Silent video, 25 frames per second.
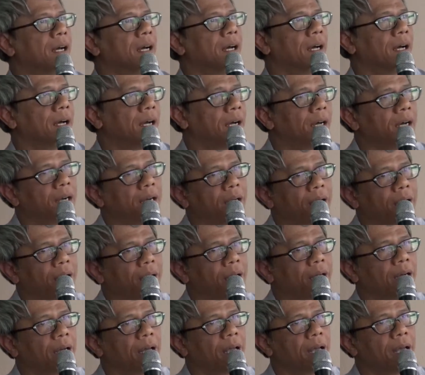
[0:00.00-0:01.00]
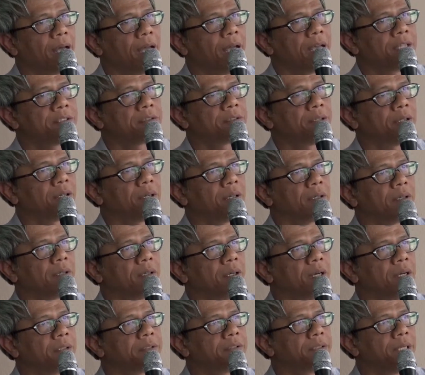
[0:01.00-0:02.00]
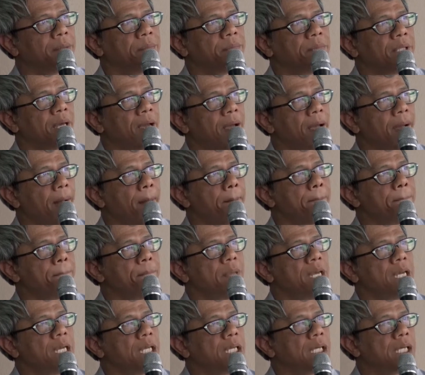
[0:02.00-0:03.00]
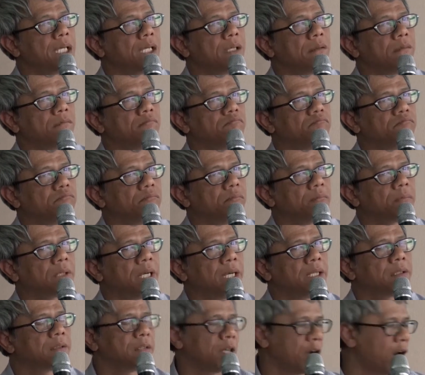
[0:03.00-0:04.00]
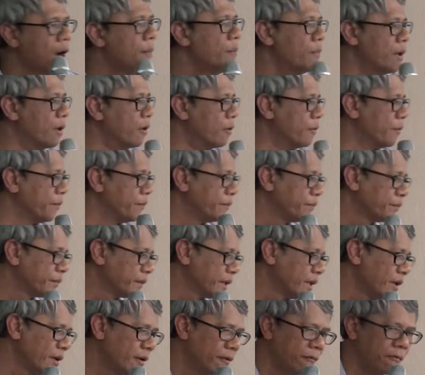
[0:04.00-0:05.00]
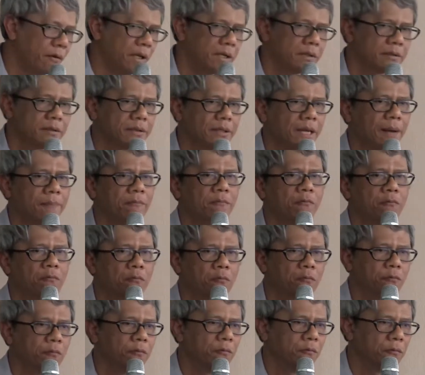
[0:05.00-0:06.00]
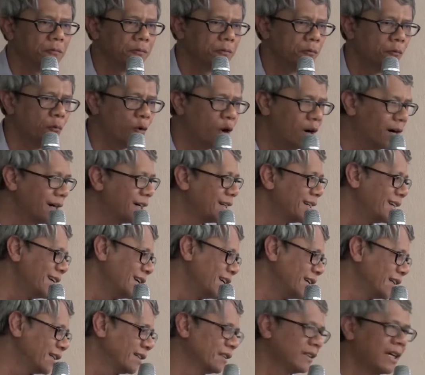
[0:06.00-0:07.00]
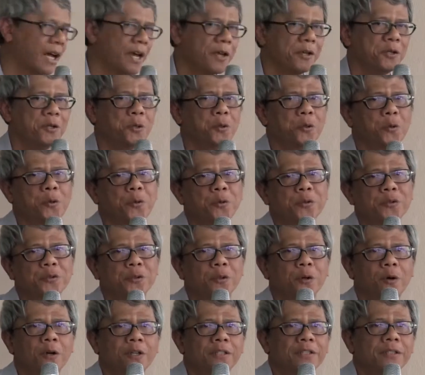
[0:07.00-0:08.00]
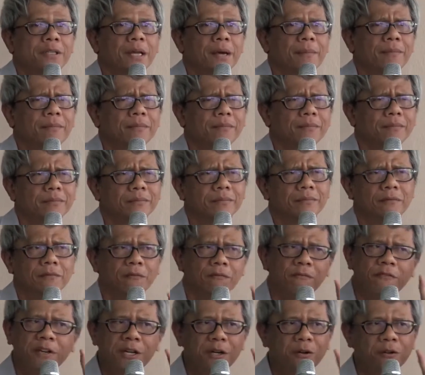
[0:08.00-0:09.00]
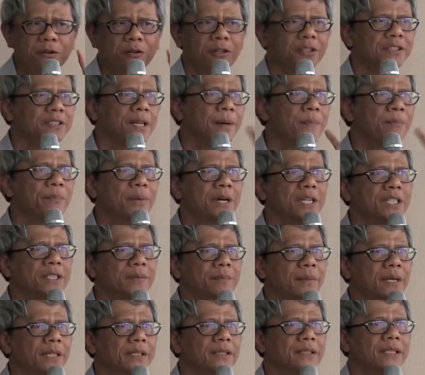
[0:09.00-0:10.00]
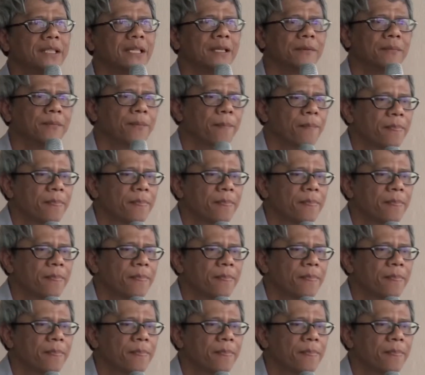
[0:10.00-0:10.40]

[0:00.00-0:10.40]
Or sometimes they get trouble with some wording I use or some view or some perspective,